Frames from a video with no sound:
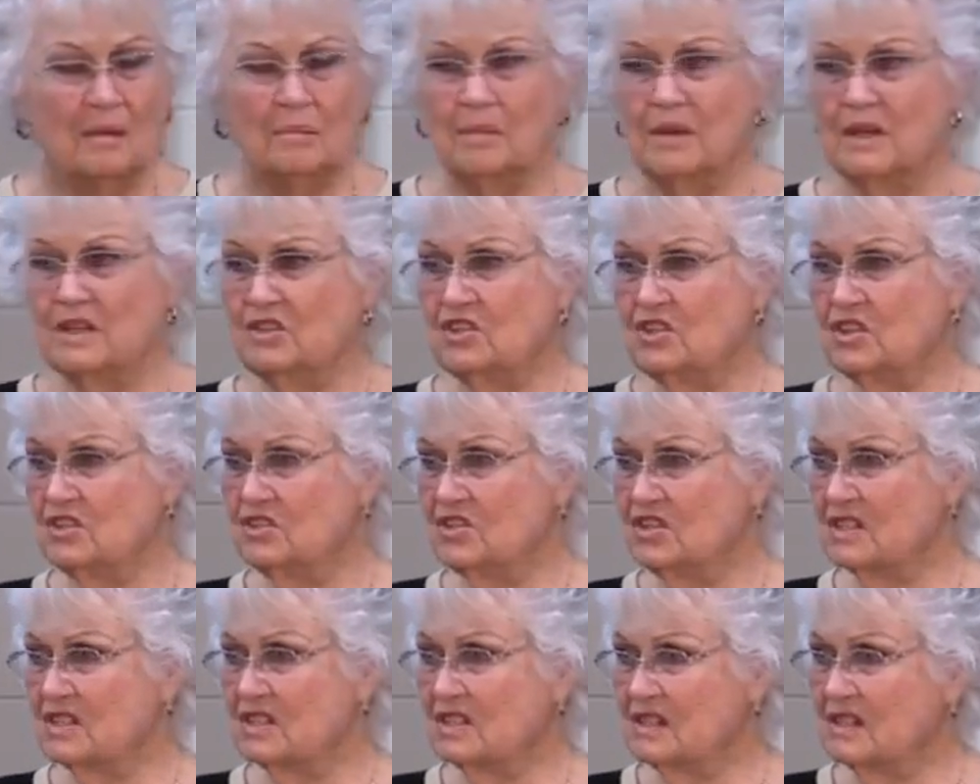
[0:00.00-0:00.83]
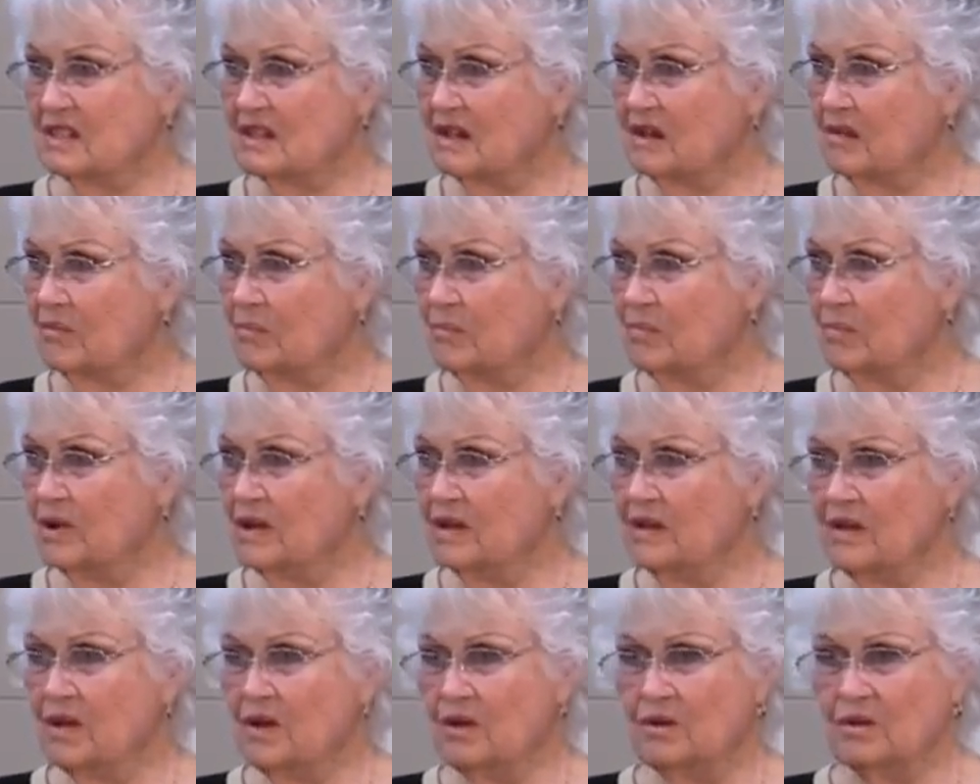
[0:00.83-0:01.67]
but to just
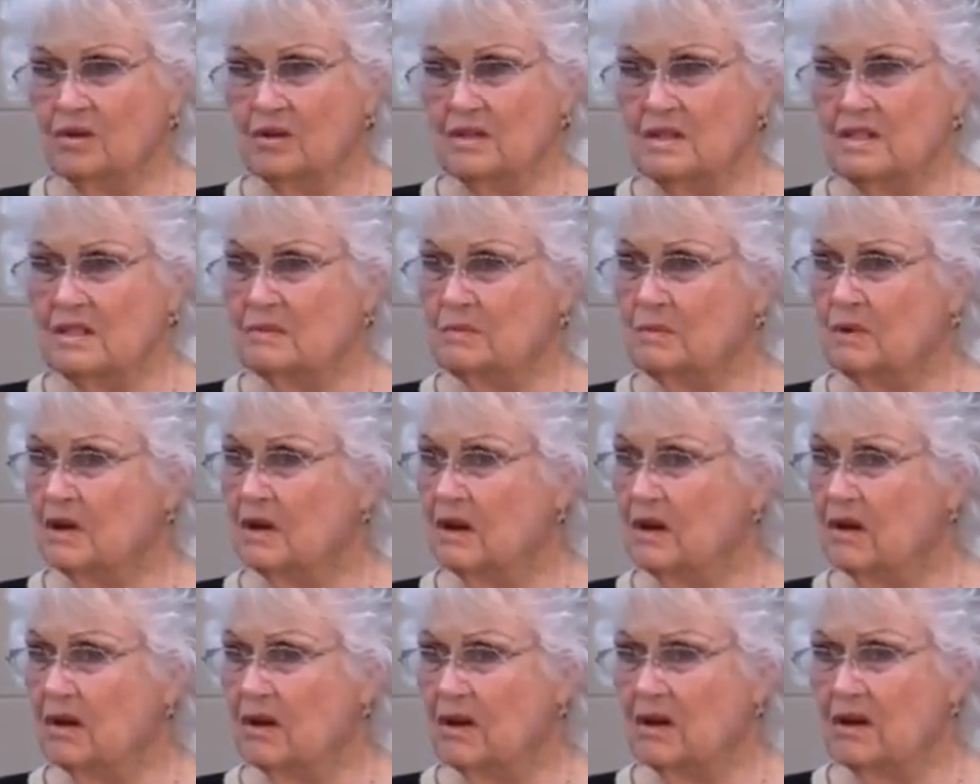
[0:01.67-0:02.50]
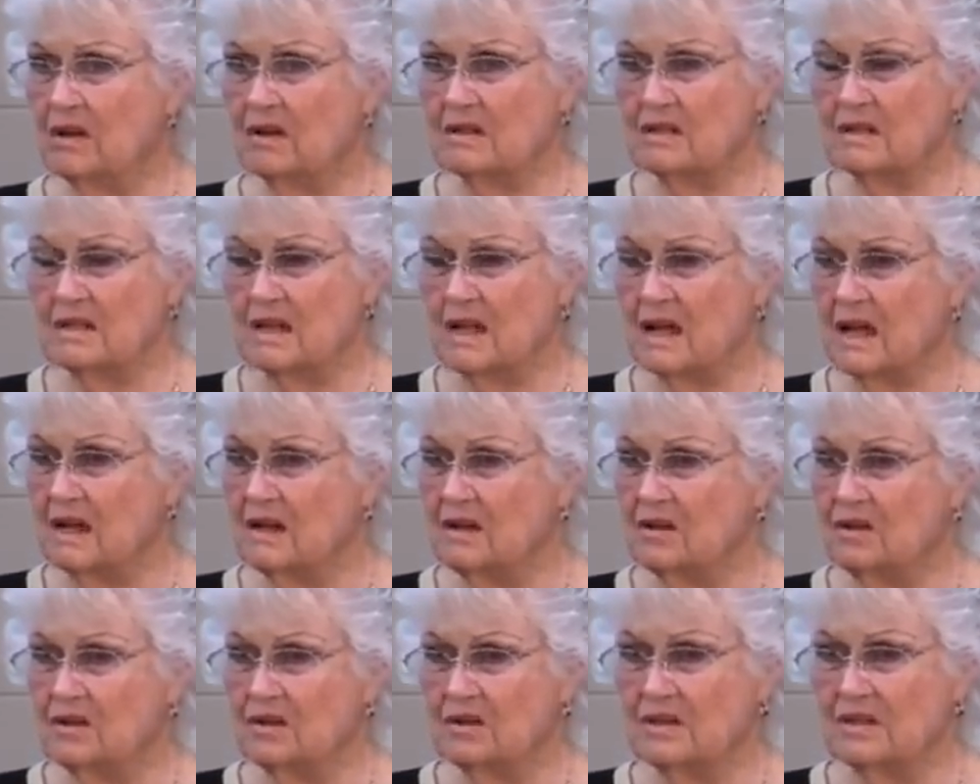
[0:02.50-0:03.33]
bring the Holy Spirit
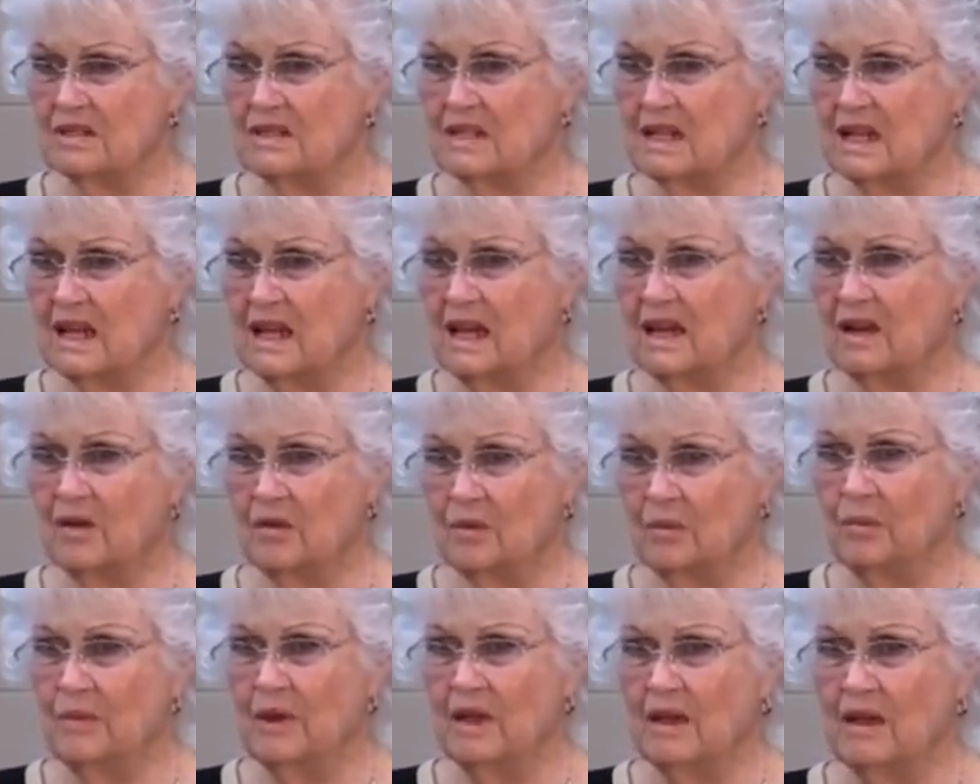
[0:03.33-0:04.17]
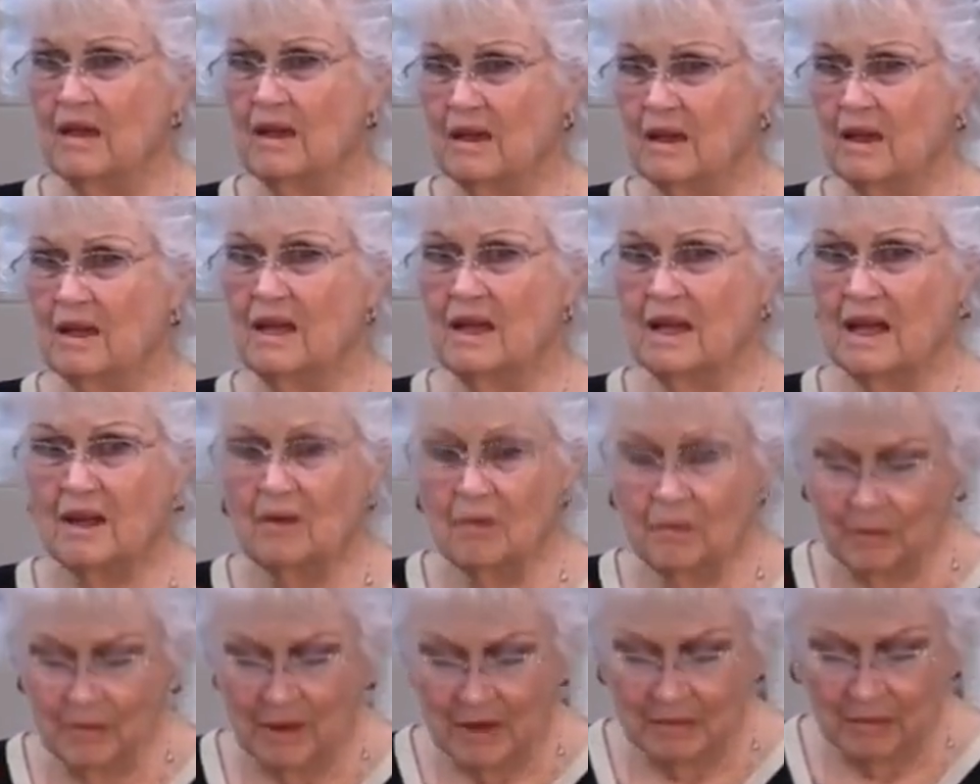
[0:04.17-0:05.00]
alongside you and say, help me
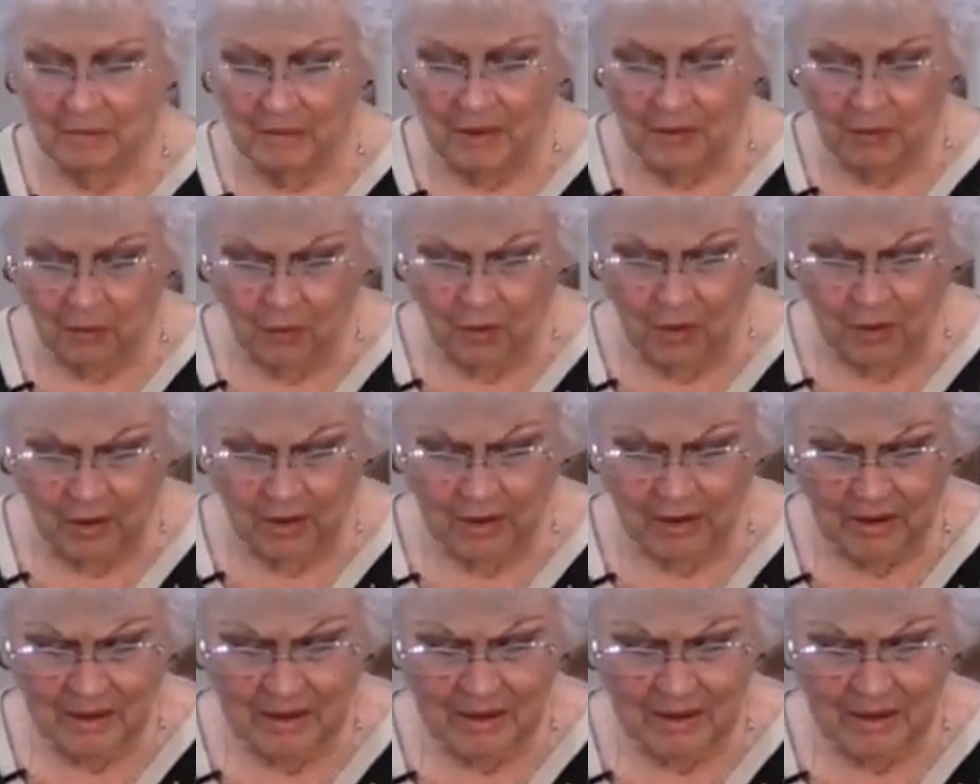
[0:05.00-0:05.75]
in my walk.